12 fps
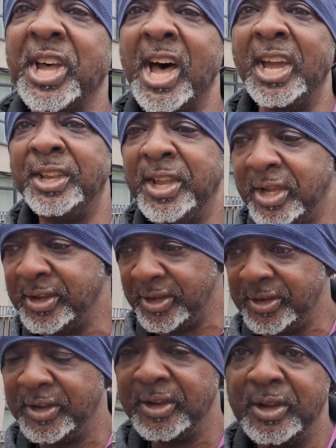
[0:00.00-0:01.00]
Side,
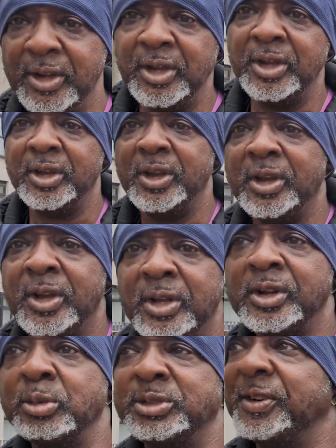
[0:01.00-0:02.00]

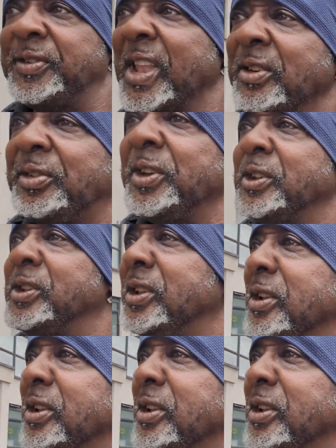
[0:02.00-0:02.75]
come to Fallowfield.